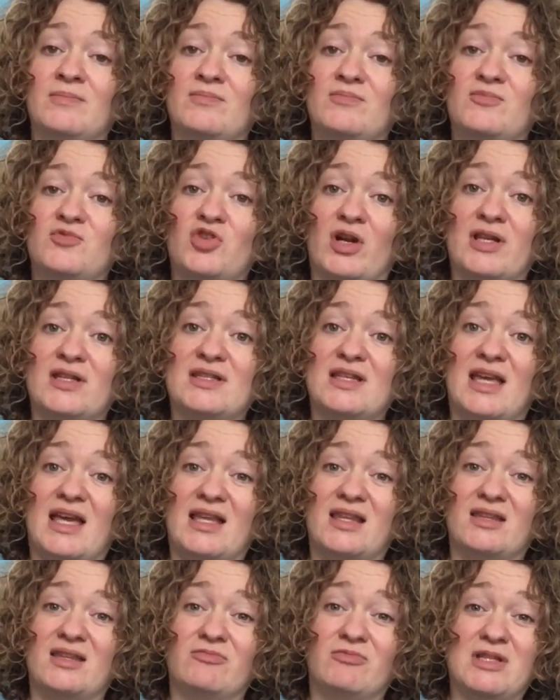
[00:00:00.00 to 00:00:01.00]
trying to
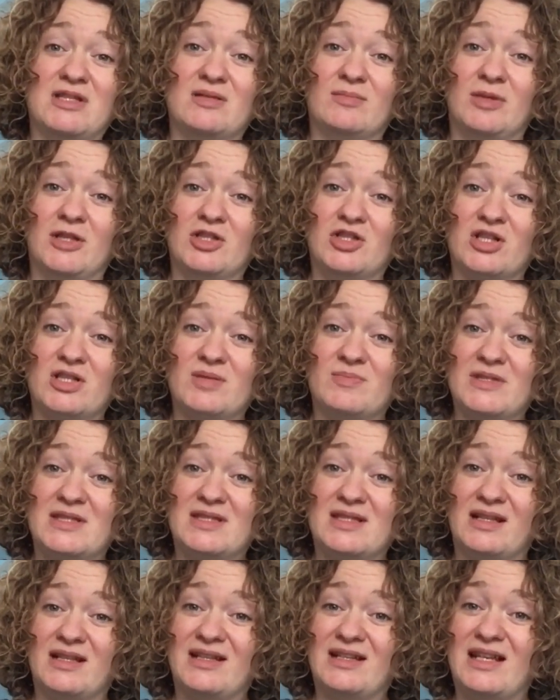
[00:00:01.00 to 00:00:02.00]
get the reasonable adjustments
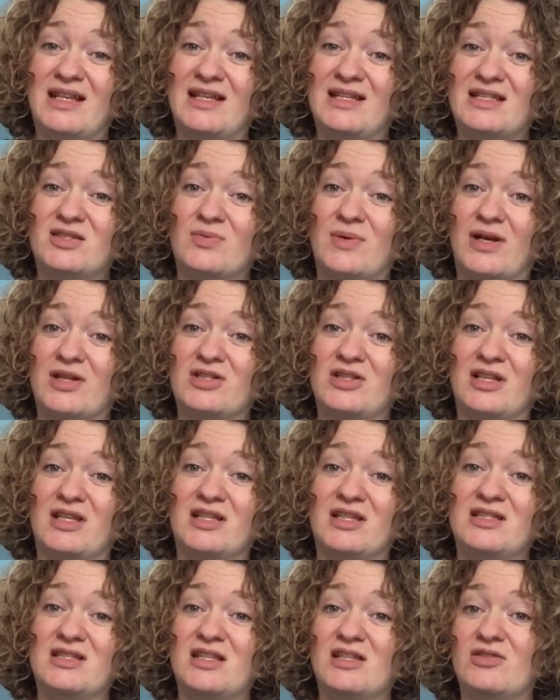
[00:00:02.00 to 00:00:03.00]
that I needed to actually
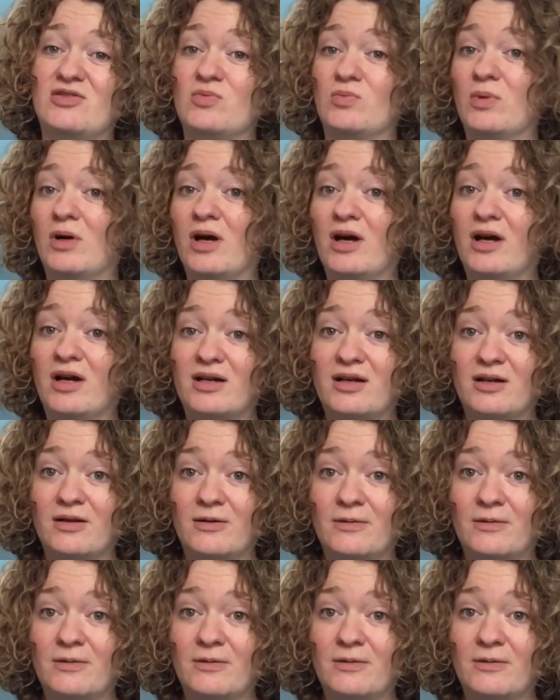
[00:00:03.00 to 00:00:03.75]
continue to work.